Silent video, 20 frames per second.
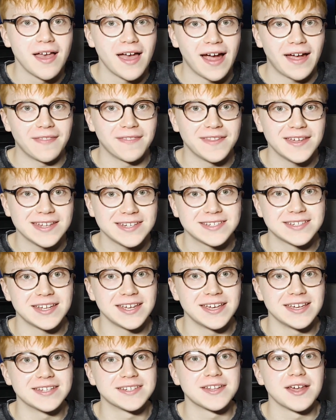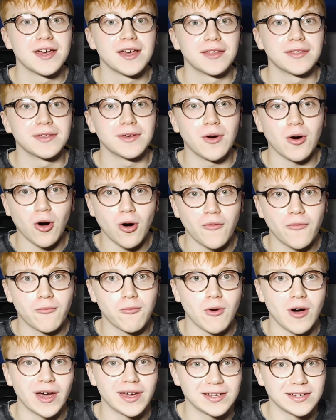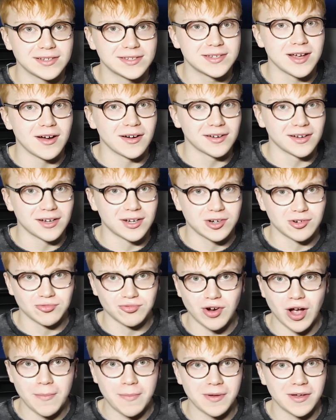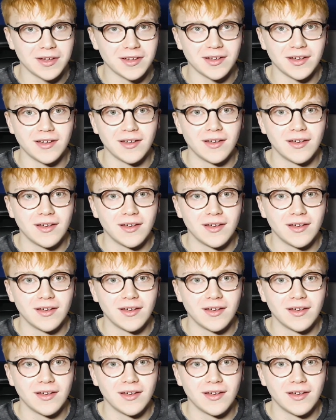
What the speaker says: And this is the Off-White Dunk Rubber